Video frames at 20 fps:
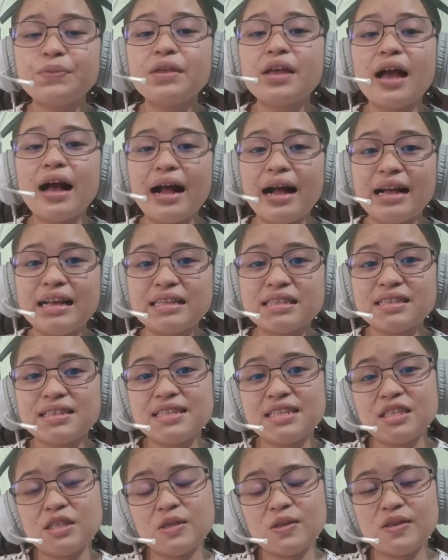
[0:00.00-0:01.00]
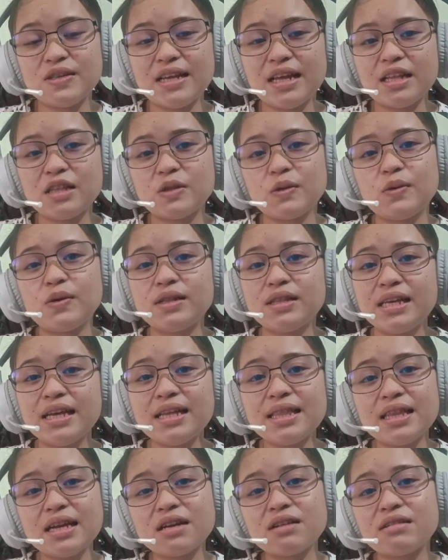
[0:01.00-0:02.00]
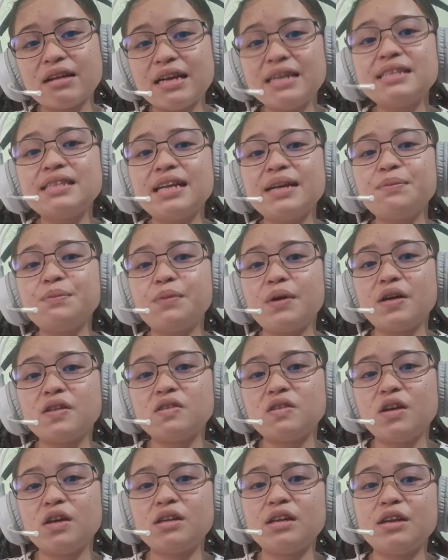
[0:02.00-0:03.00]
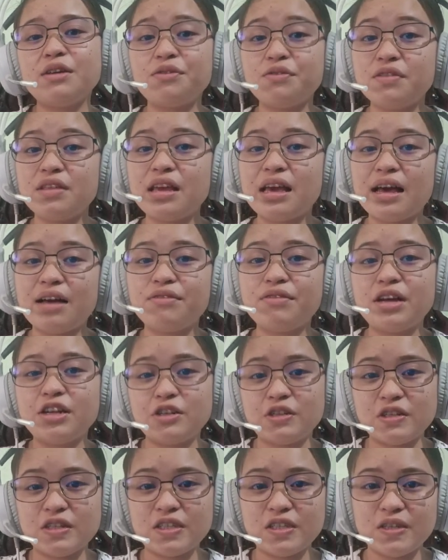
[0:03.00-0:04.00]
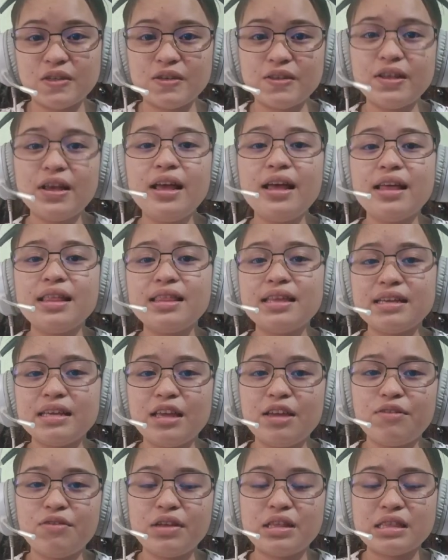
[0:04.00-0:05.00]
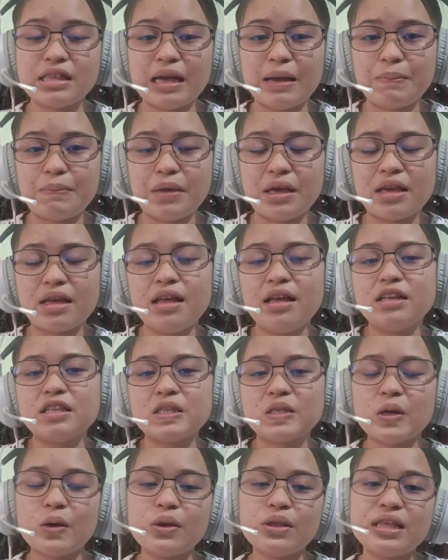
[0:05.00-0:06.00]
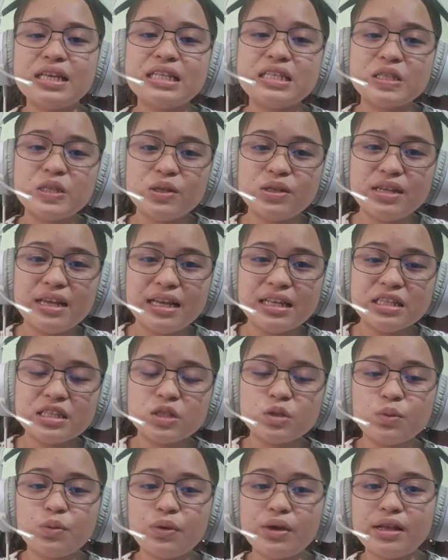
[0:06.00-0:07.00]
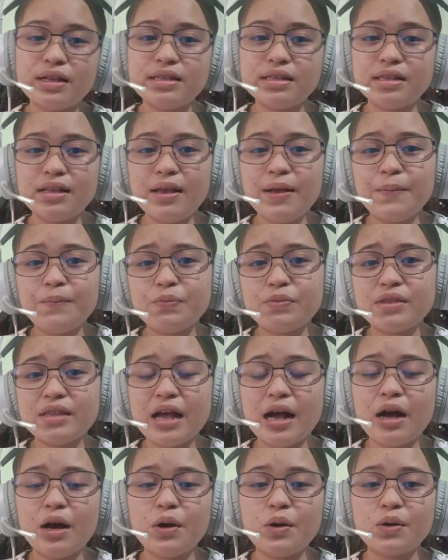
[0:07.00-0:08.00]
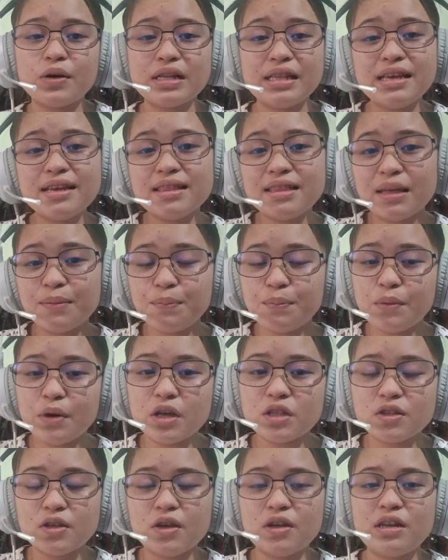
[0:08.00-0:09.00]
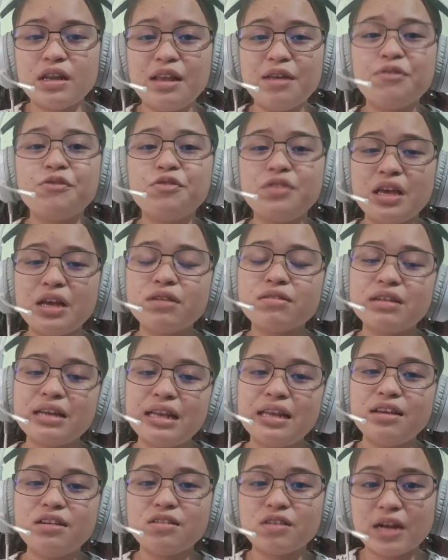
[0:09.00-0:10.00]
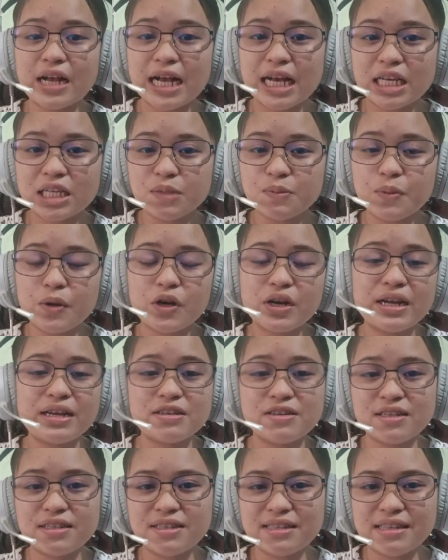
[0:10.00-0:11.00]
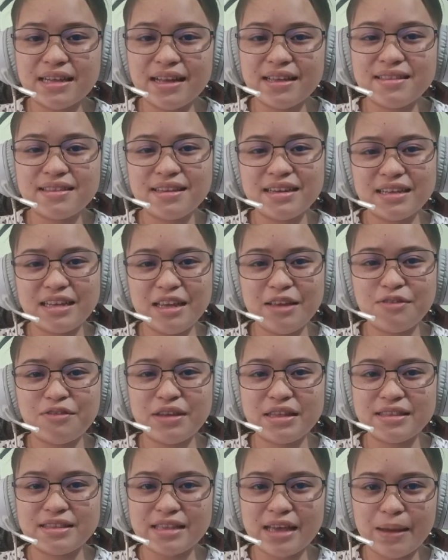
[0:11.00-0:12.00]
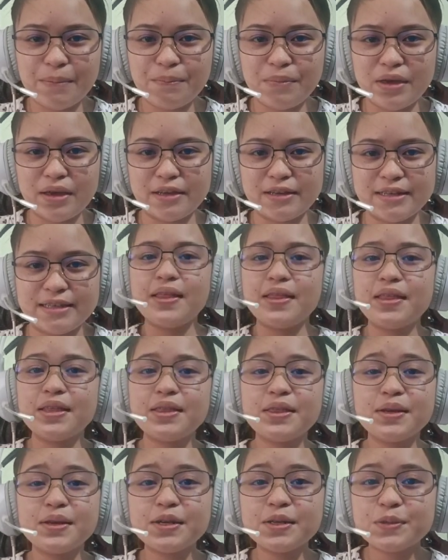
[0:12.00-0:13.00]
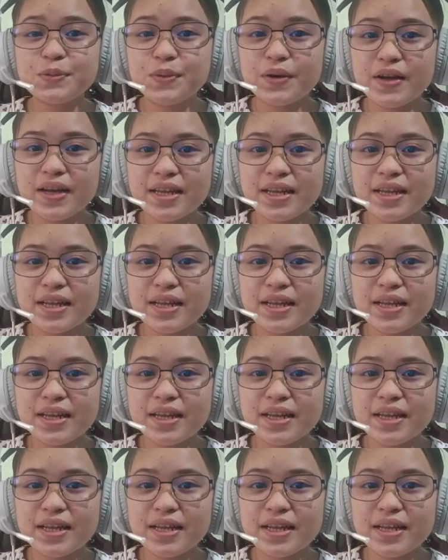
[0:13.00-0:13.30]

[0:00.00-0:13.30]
asks the student to click the raise hand button if they have understood the given topic. So the students will now click that button if they really grasp or understand the given topic. The third one